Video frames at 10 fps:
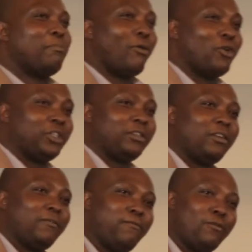
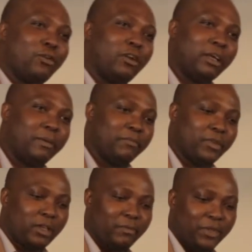bought food
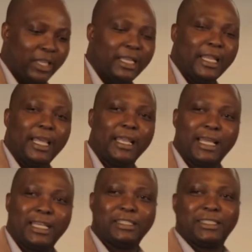in a
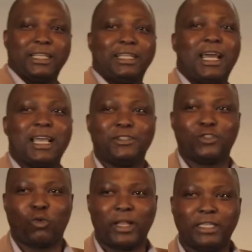non-standardized
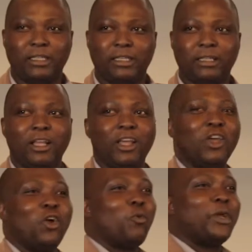quantity,
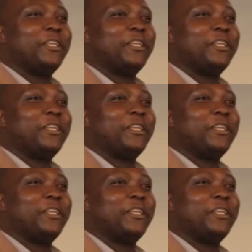we